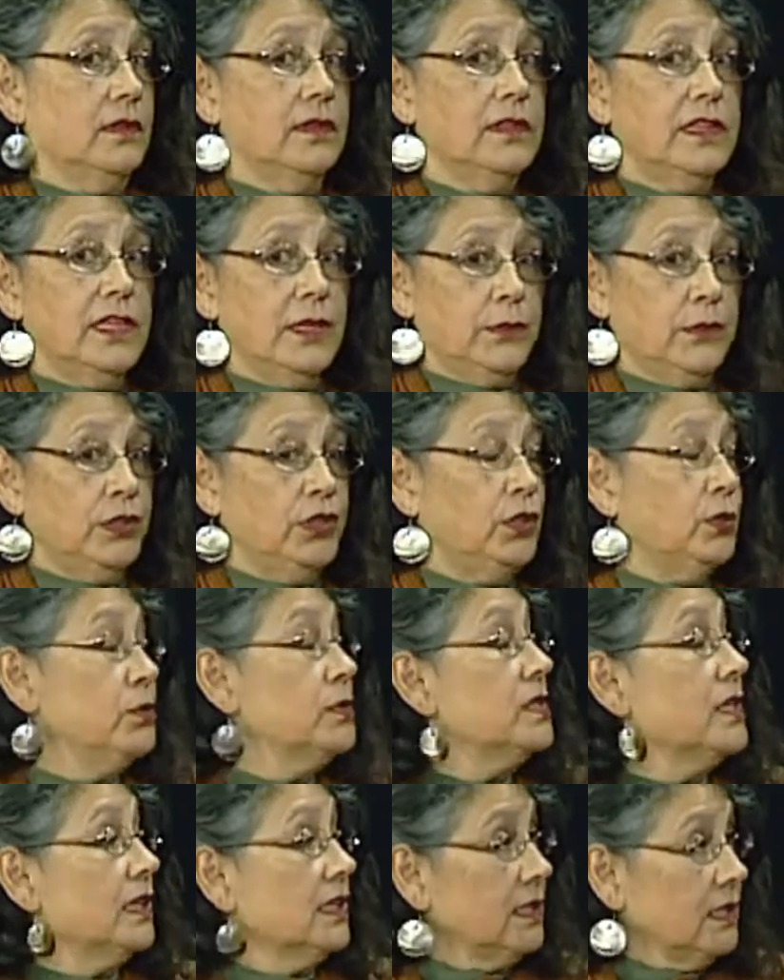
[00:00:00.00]
They were
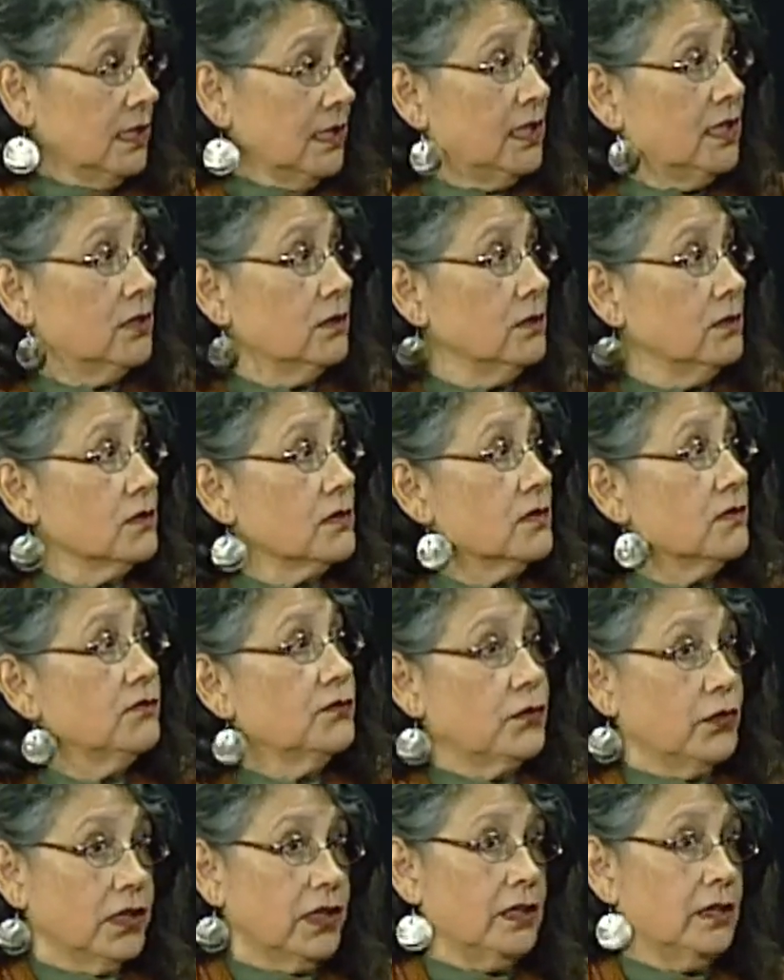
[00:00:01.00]
using needles
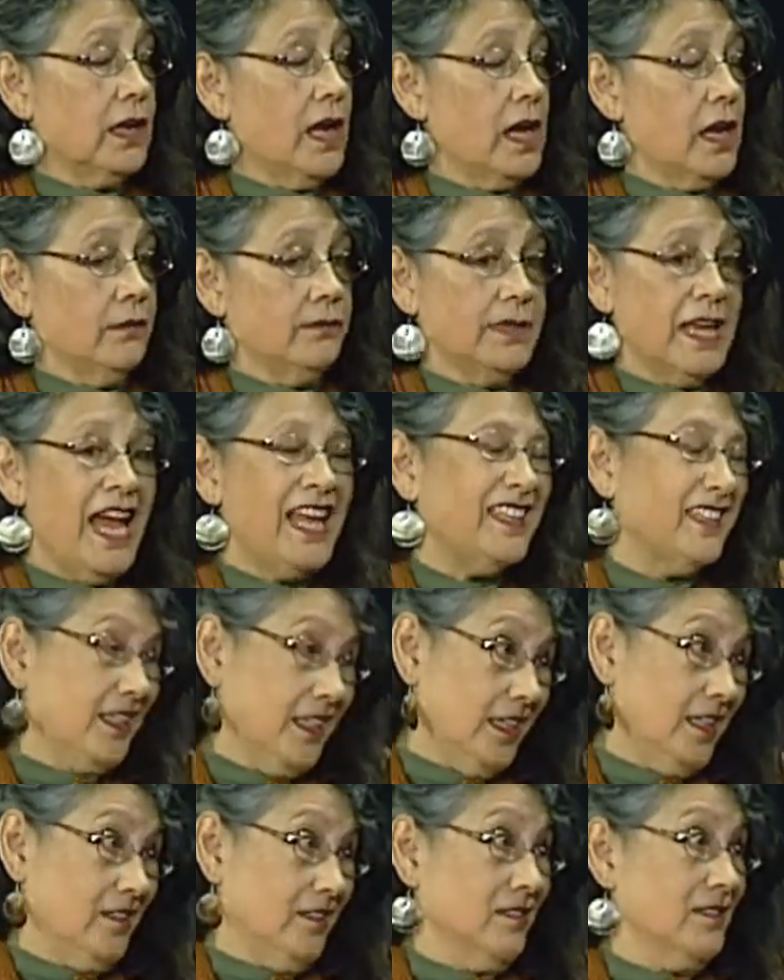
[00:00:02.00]
for, um, not
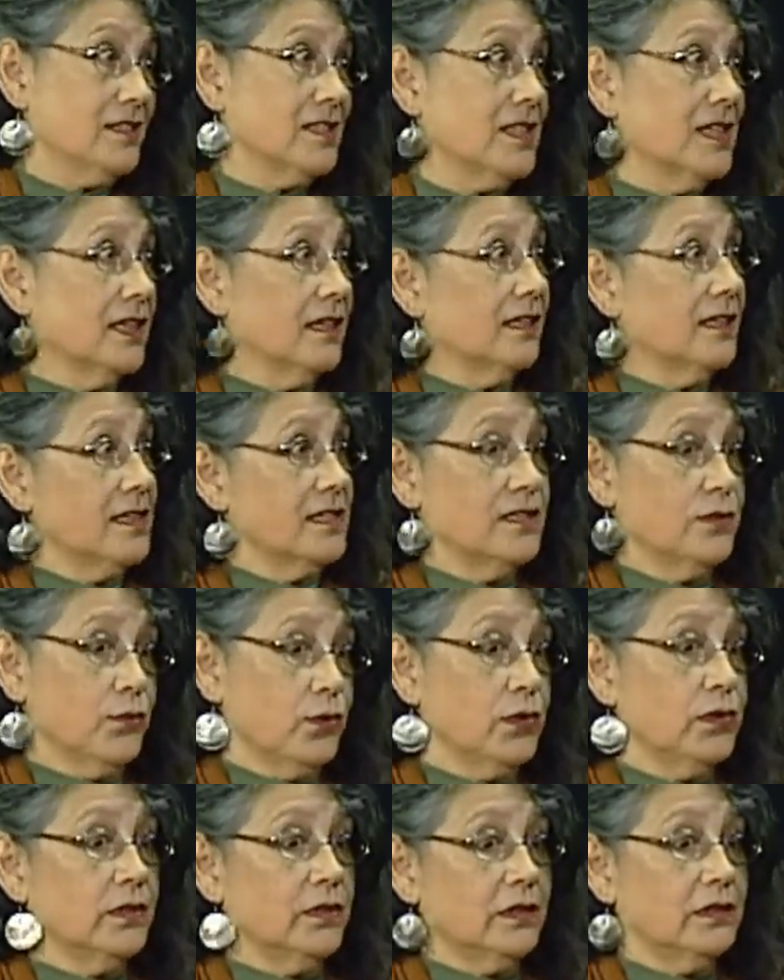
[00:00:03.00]
needles, because there
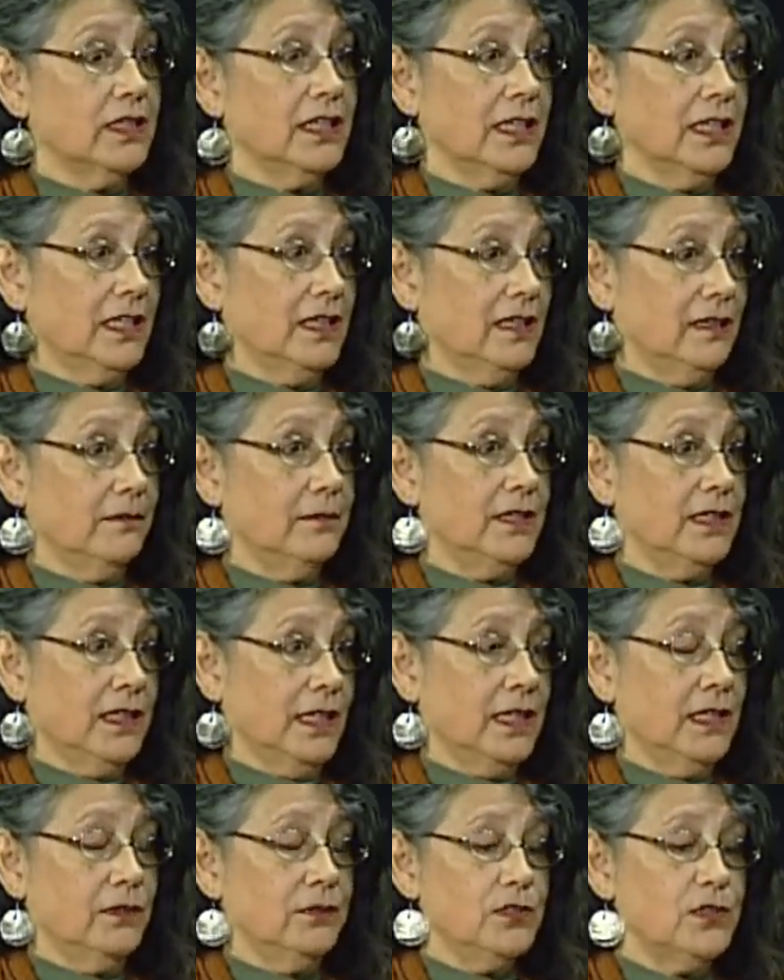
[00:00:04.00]
weren't any
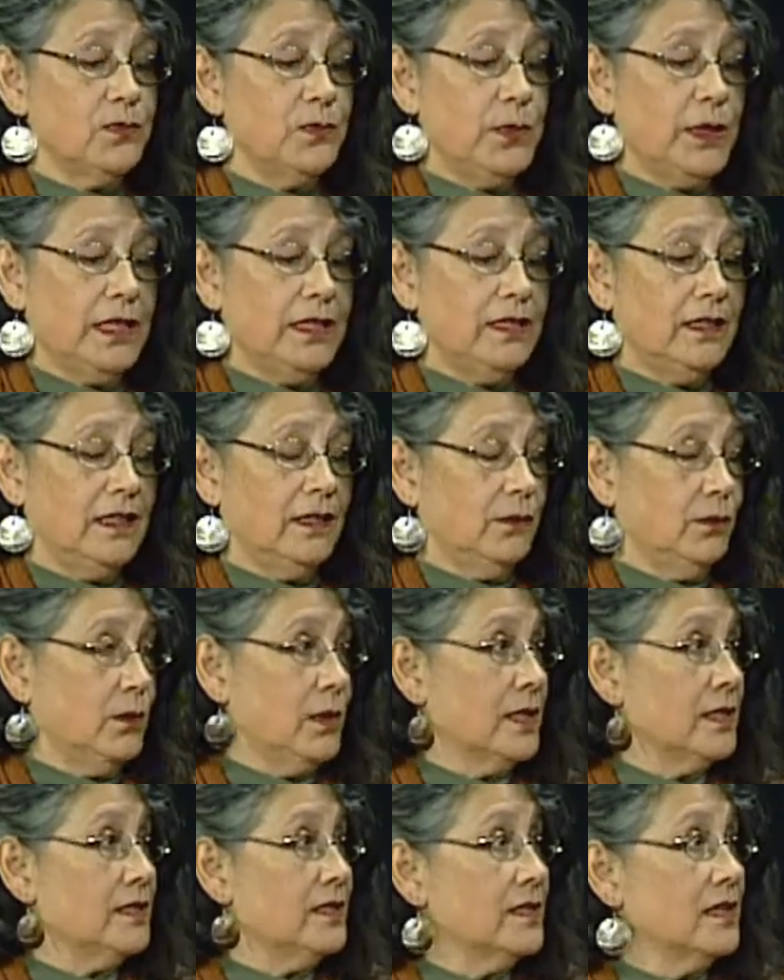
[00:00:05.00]
needles, but it
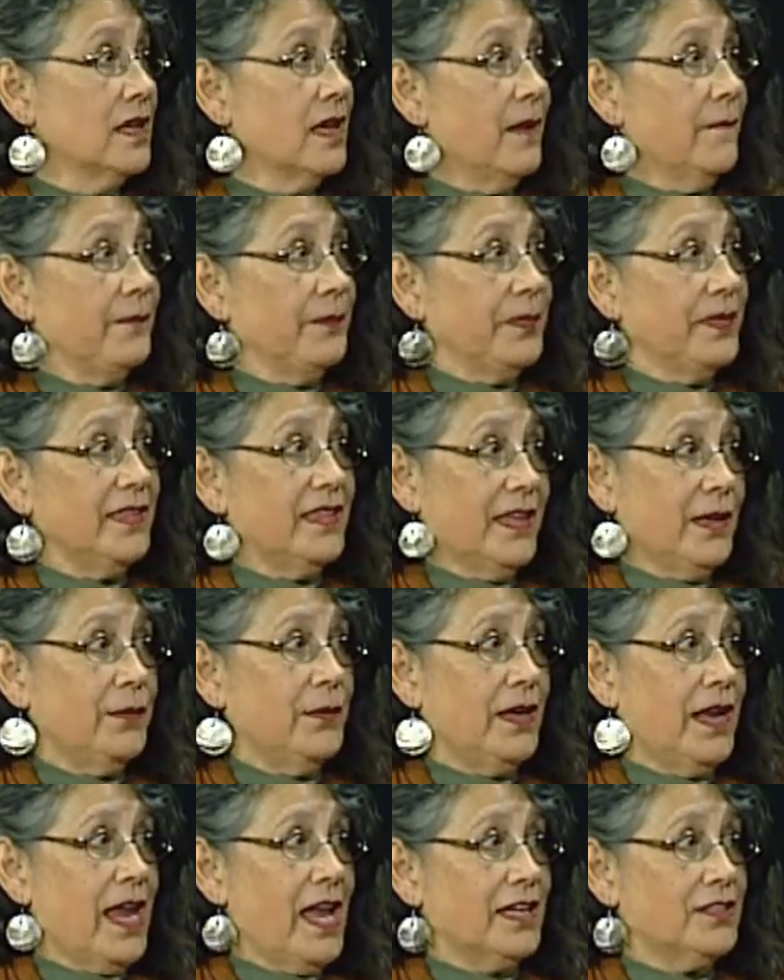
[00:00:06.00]
was, they
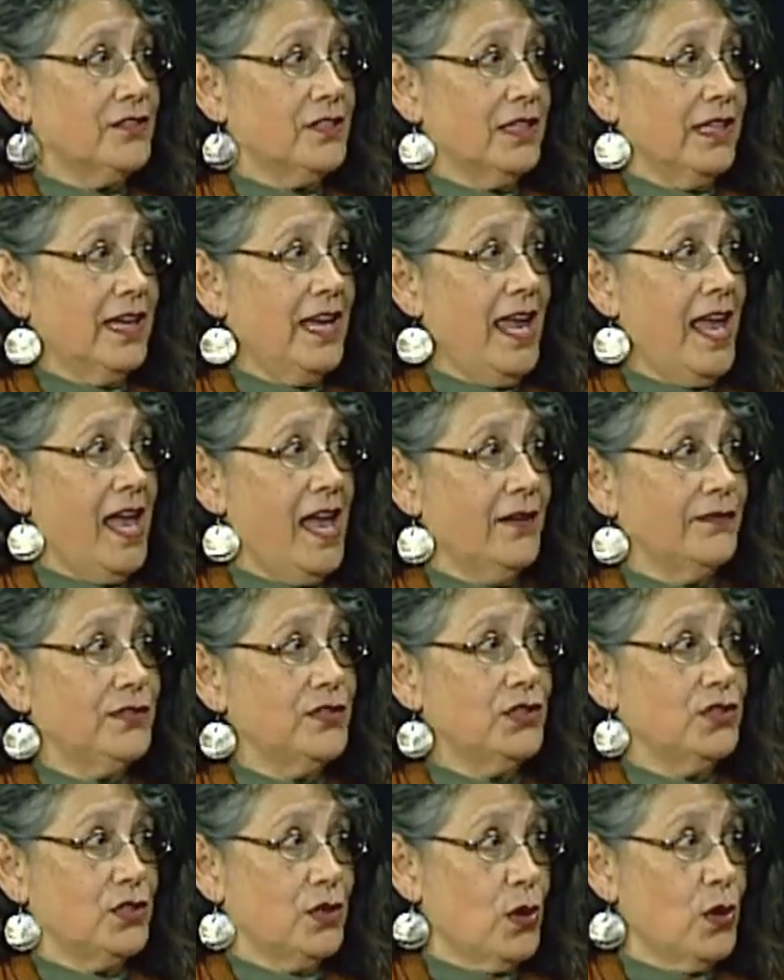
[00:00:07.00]
would actually have
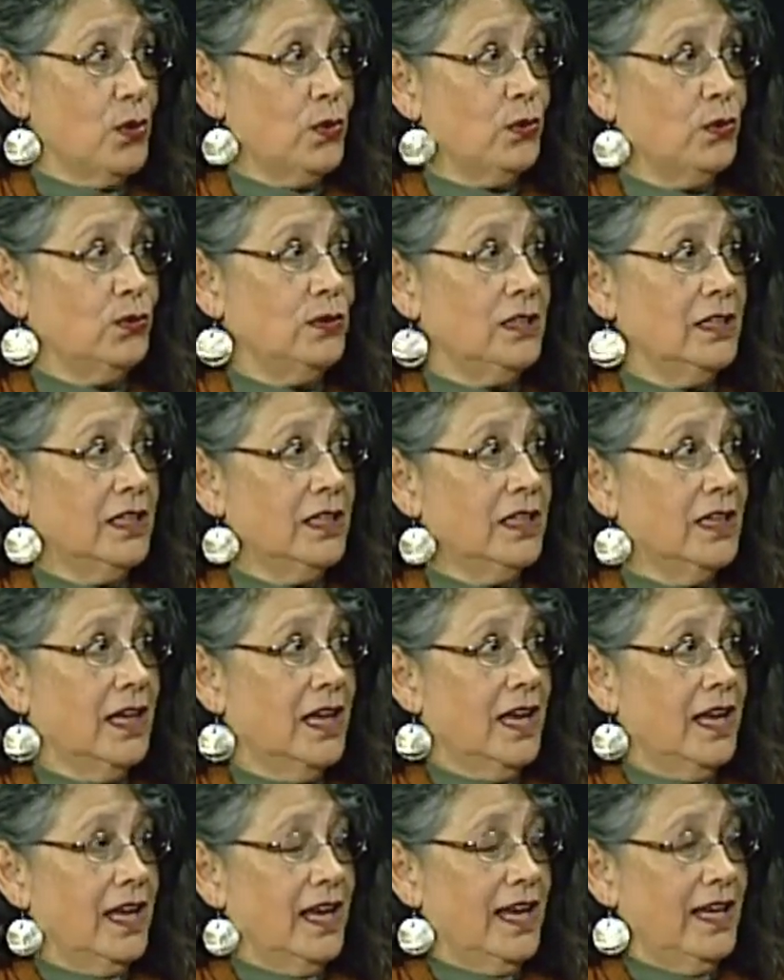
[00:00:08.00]
stone
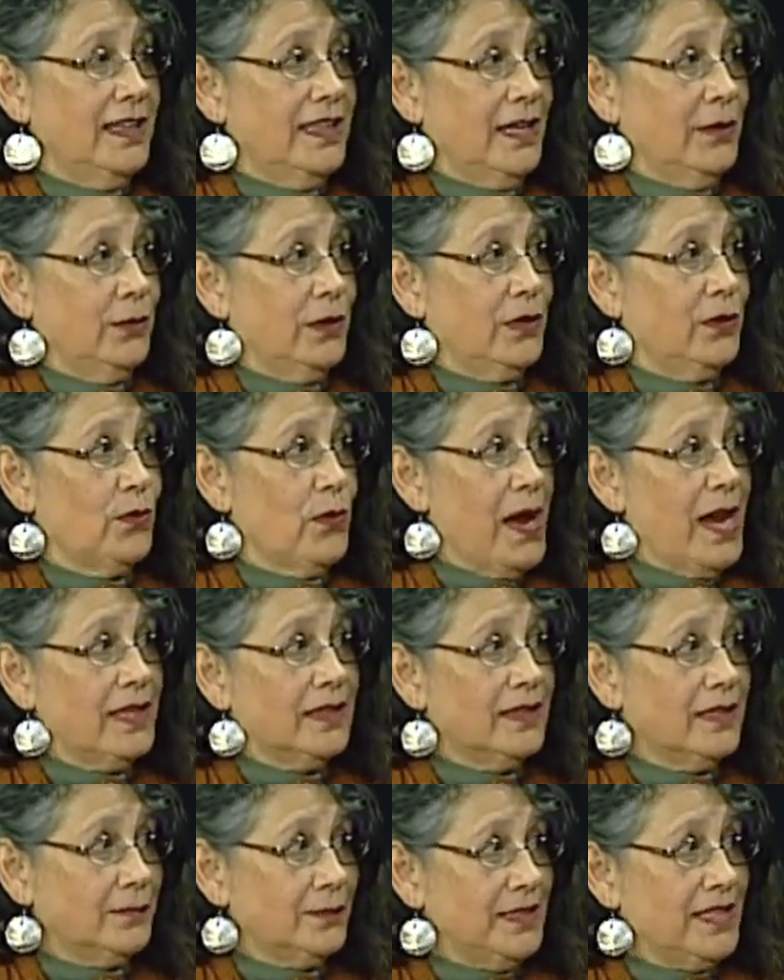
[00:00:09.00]
and they would
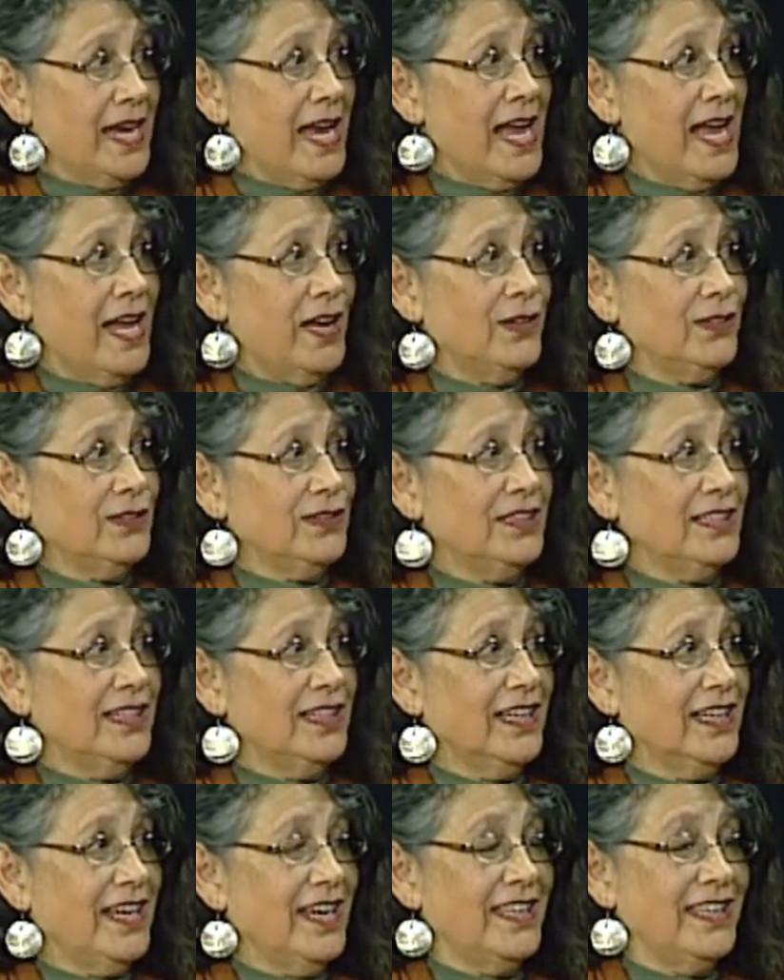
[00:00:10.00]
grind them down
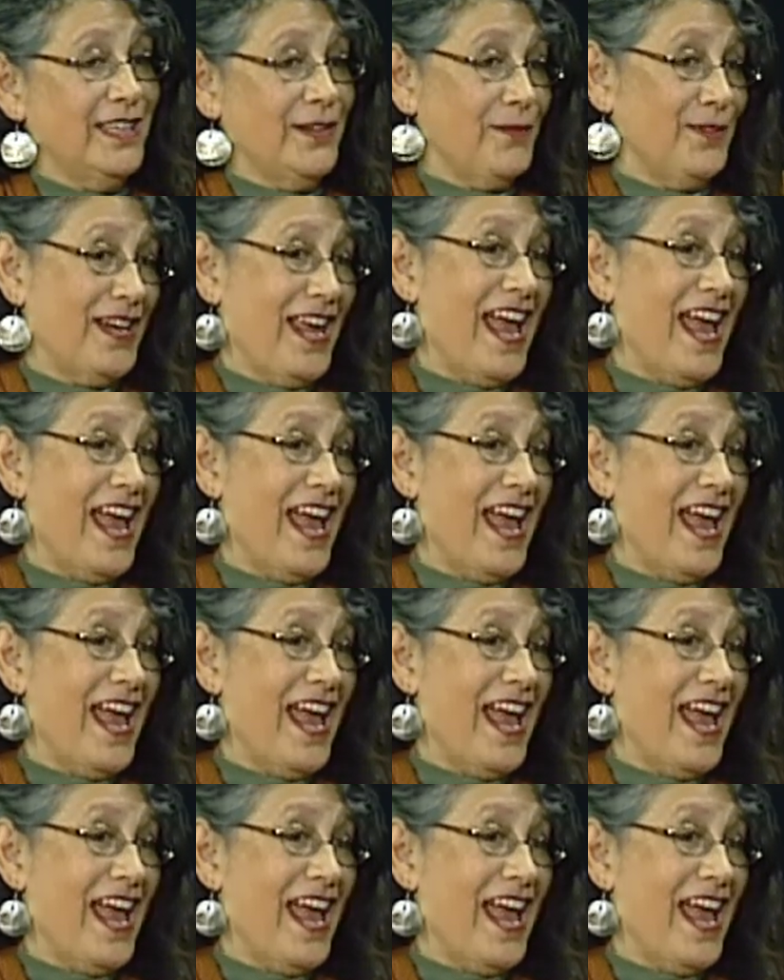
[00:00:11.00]
and they would